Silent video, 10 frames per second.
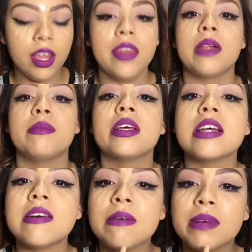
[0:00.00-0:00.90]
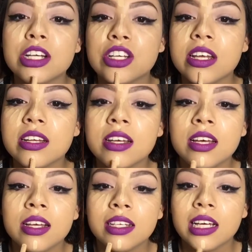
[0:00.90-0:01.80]
and I'm going to go on my chin.
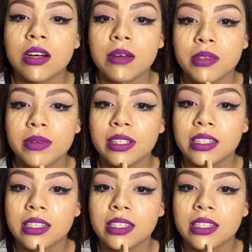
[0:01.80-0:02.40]
Now, I'm doing